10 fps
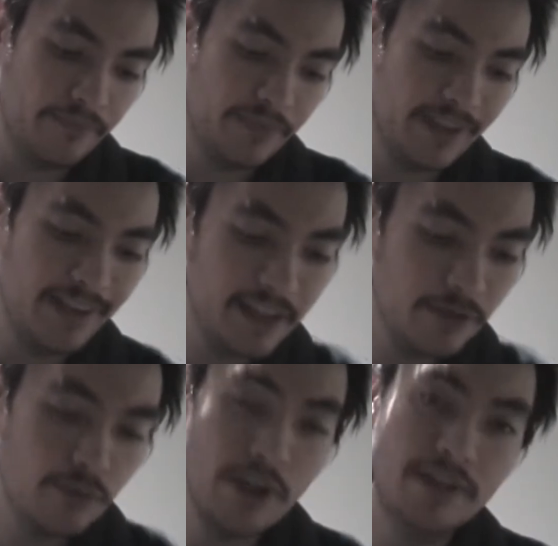The thing
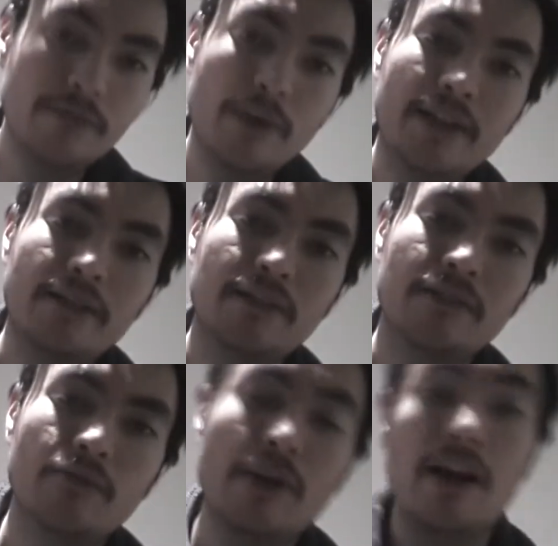is,
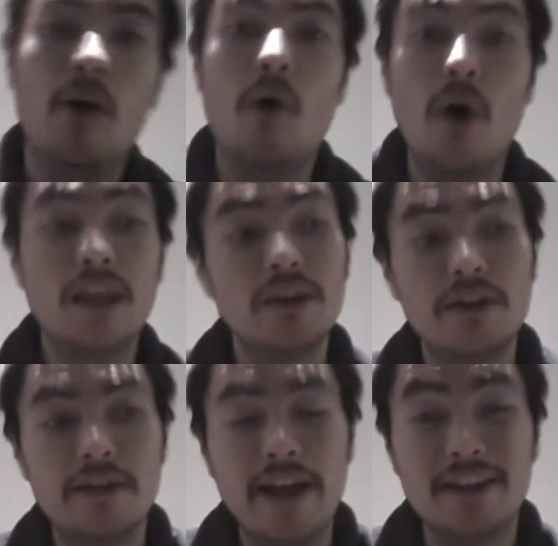I
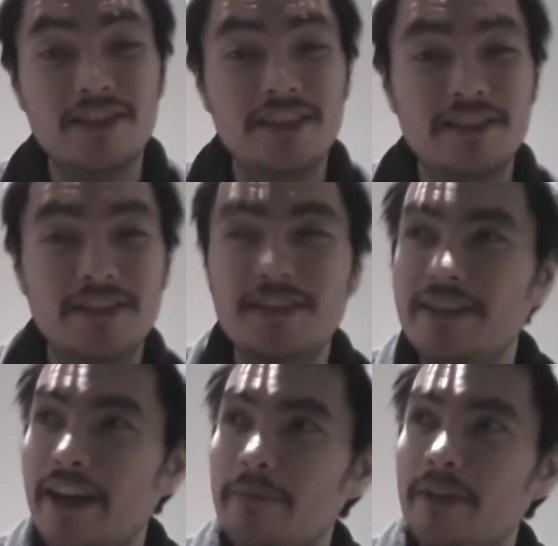thought actually
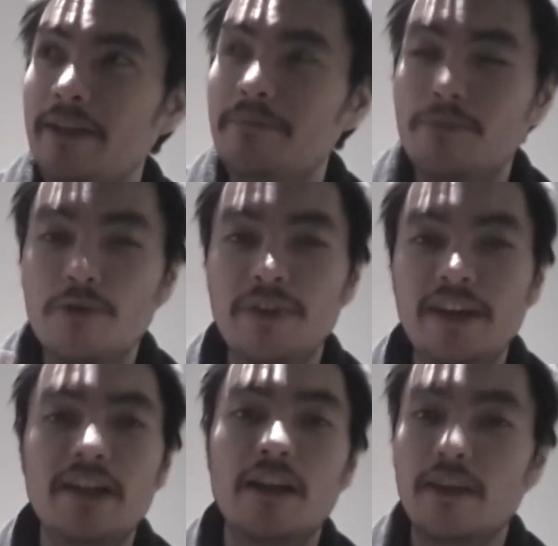Cisse had been
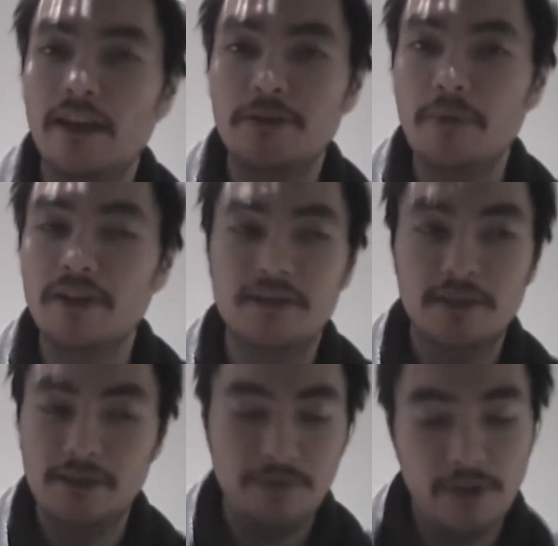improving in other aspects.
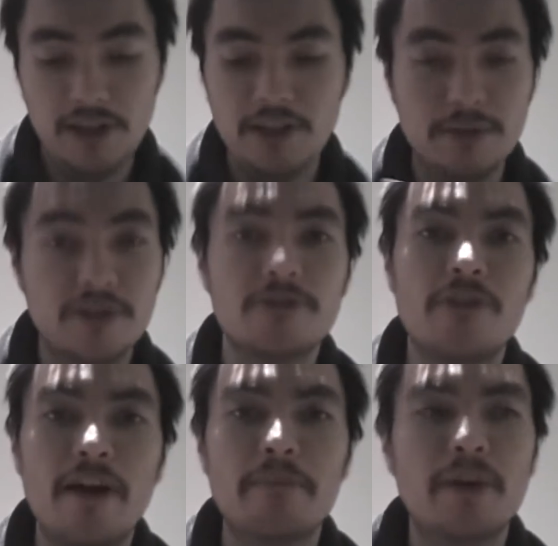His finishing was still
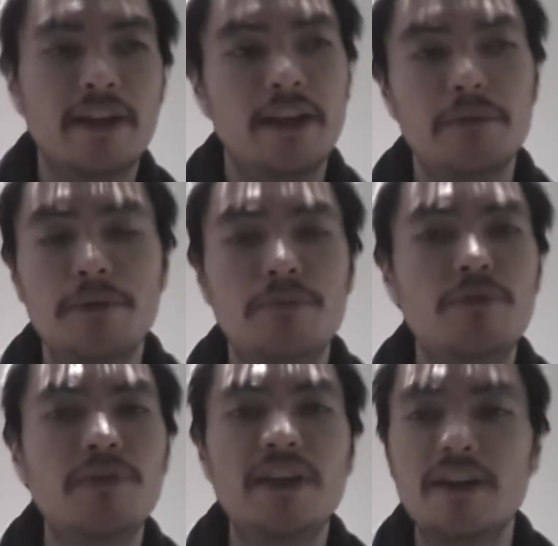crap, but he had been
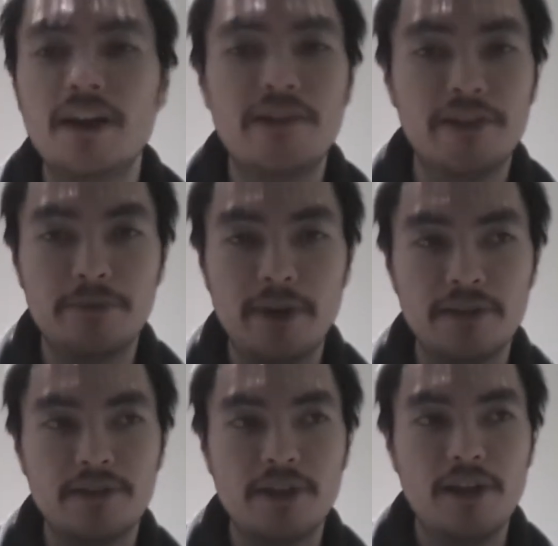improving in other
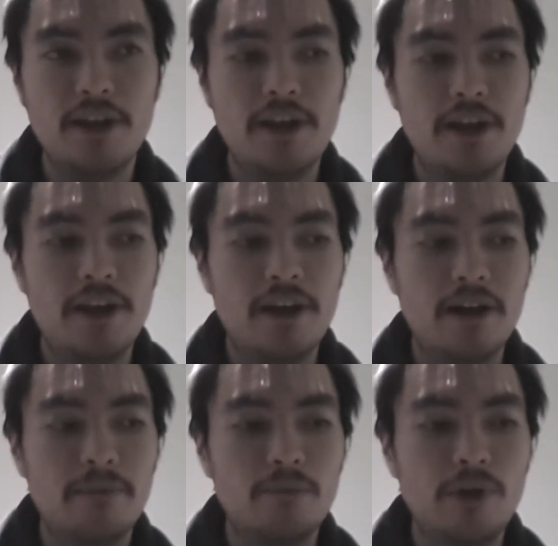aspects.
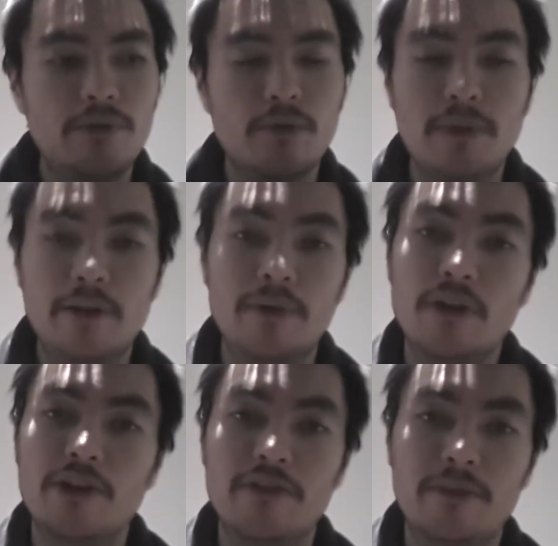When we were playing with
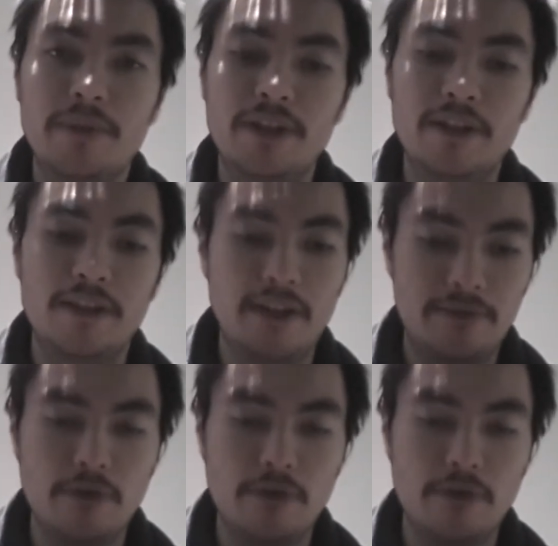Loic Remy in that